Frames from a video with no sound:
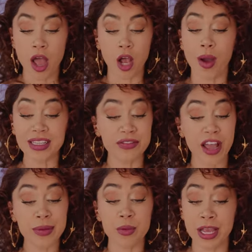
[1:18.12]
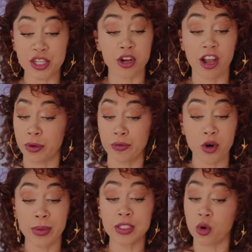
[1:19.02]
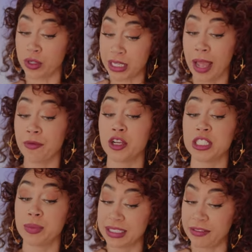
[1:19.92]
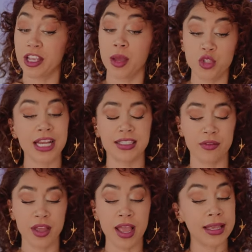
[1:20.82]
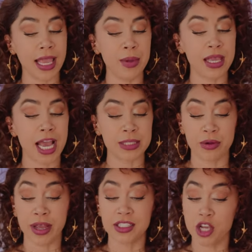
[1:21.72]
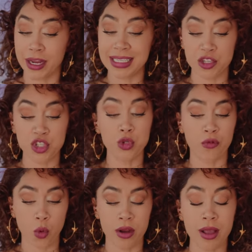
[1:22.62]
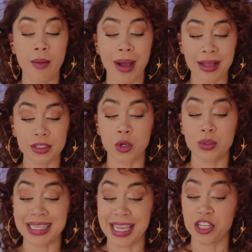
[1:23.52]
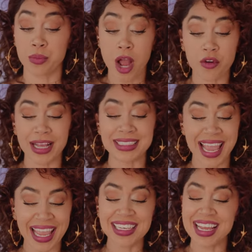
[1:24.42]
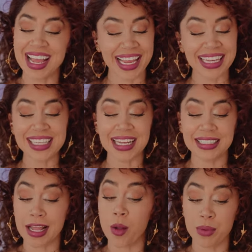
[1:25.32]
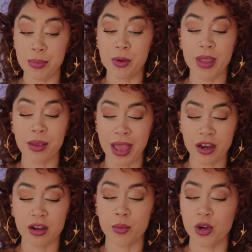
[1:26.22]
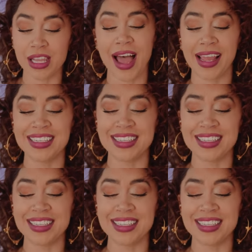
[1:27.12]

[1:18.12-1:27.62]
a quantifiable measure of performance over time for a specific objective. KPIs provide targets to shoot for, milestones to gauge progress, and insights that help people make better, more aligned